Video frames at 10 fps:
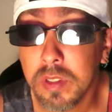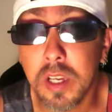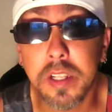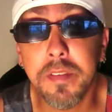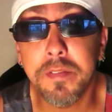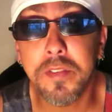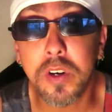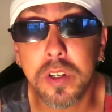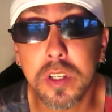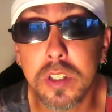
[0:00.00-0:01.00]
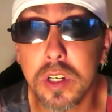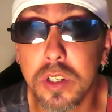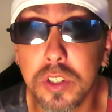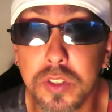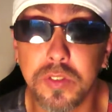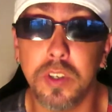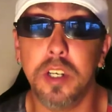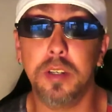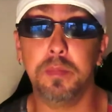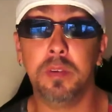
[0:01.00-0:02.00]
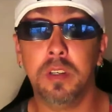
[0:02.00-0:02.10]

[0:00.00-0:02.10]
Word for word: and then focus goes from